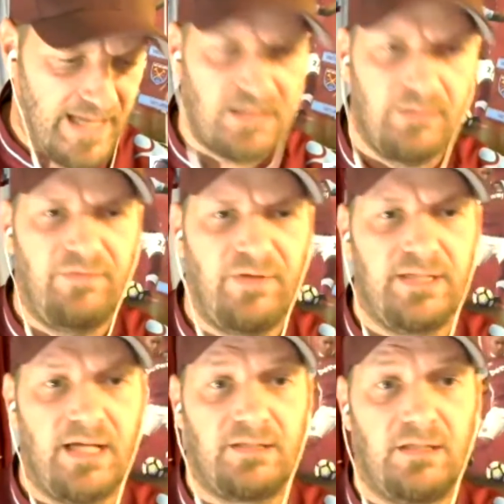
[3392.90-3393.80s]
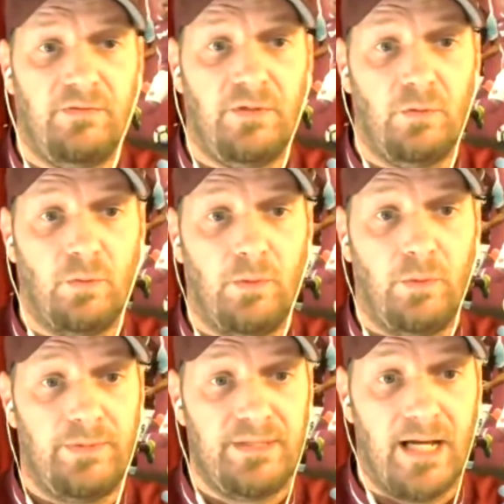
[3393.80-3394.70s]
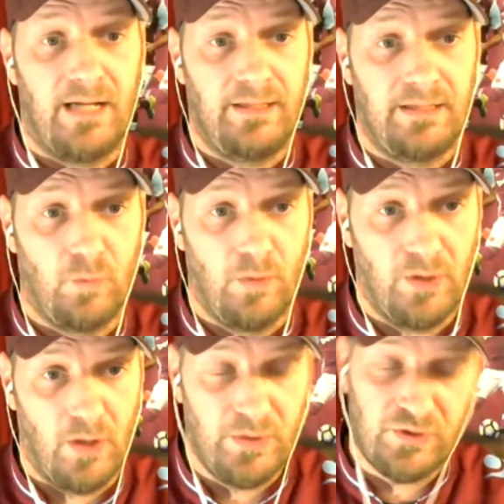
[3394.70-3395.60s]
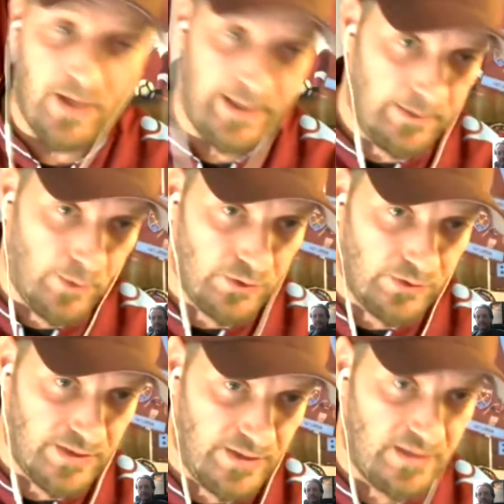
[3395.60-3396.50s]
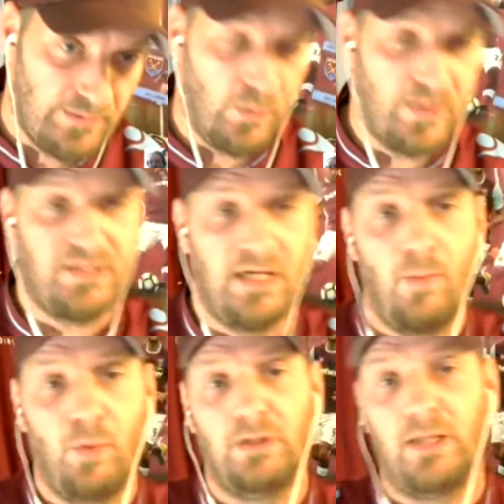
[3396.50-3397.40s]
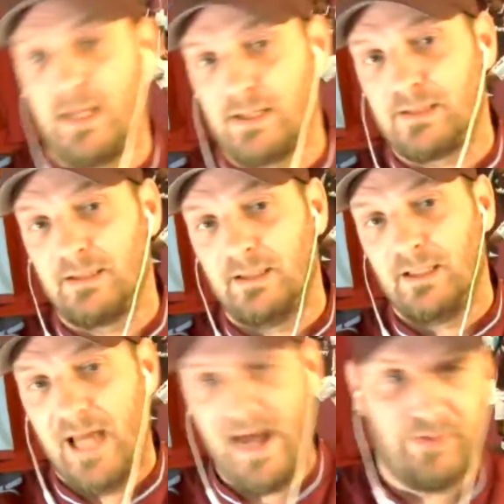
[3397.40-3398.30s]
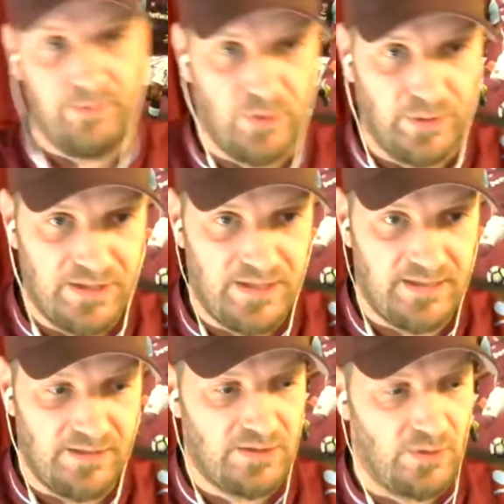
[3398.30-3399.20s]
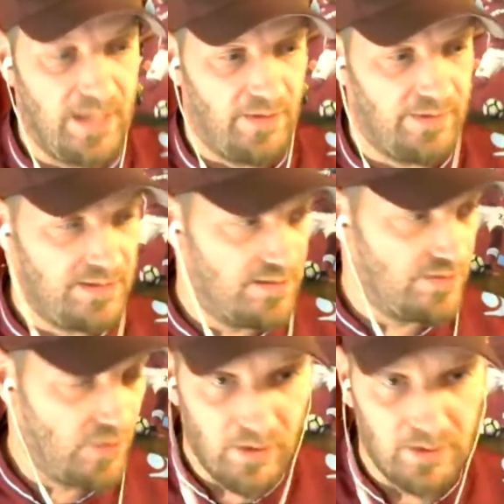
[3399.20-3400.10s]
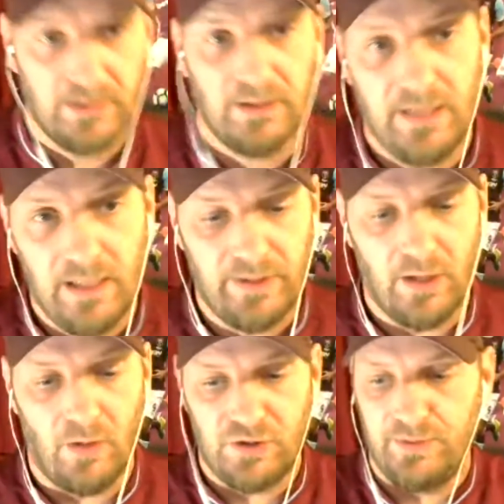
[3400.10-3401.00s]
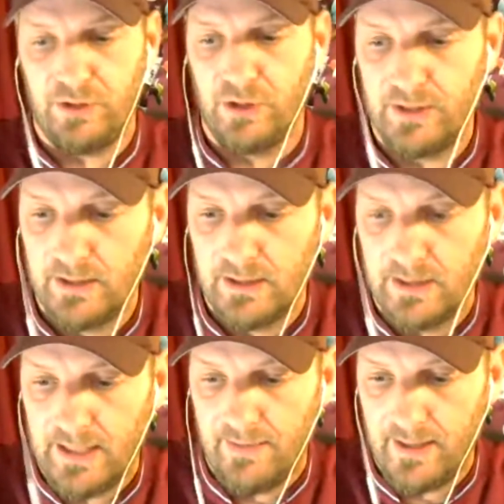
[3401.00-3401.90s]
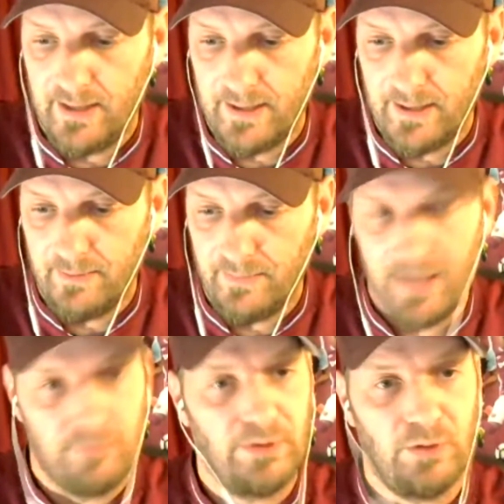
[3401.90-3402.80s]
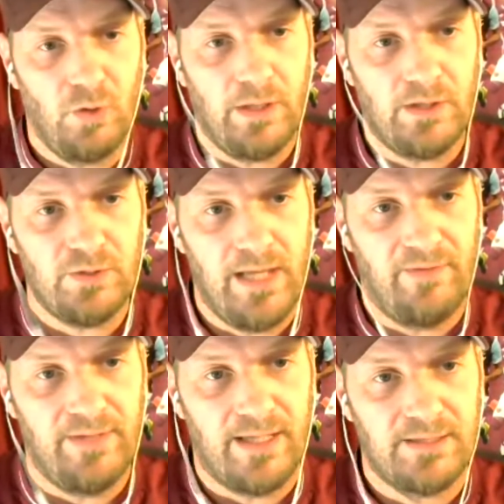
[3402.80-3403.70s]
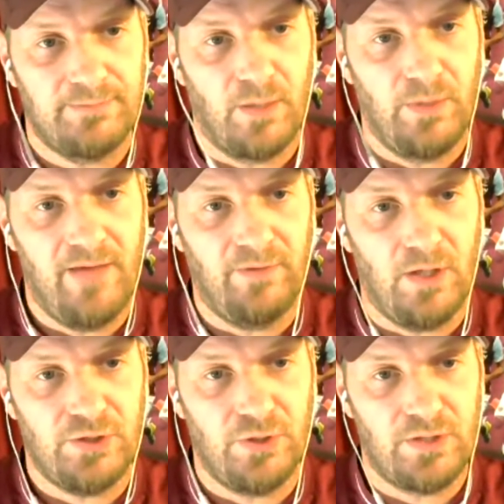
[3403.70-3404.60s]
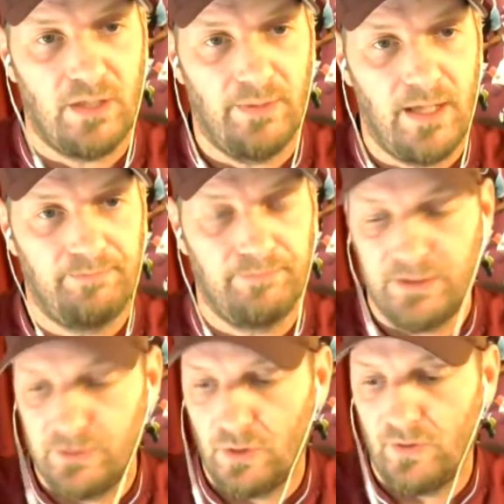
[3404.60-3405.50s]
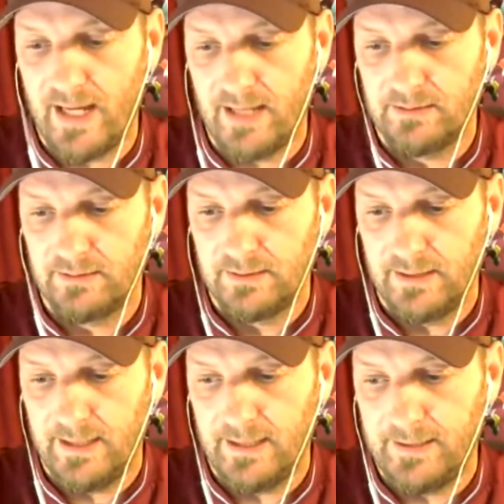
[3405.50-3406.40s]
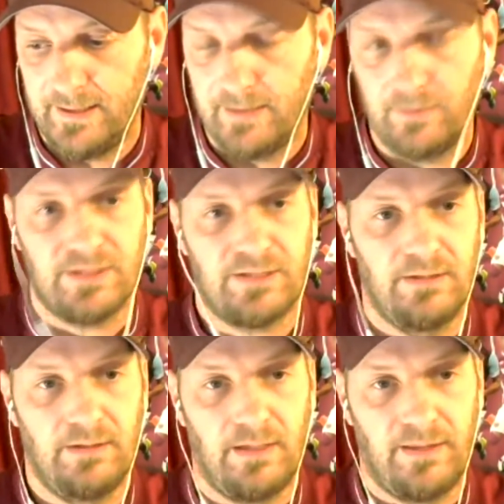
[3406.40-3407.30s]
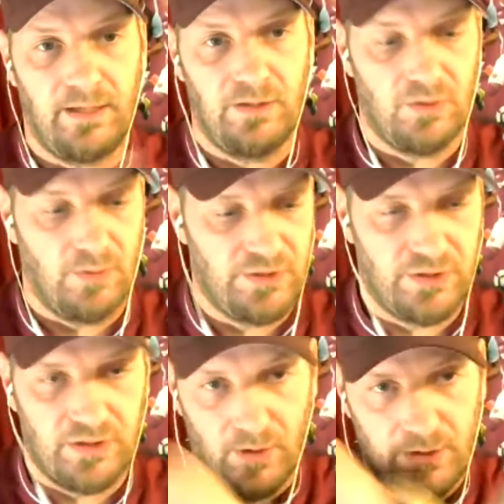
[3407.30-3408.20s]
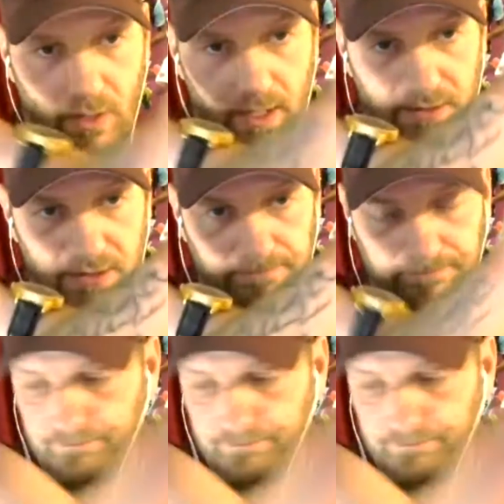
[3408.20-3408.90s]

to be a fantastic interview. We've been dying to get the women on. We tried getting them on during the season, but West Ham wouldn't let us have them during the season. So now that the season's over, here we go. It should be good. And then I really don't know what else we have next, but we have a lot of shows coming up. I do know that. And listen, thank you so much. Come on, you Irons.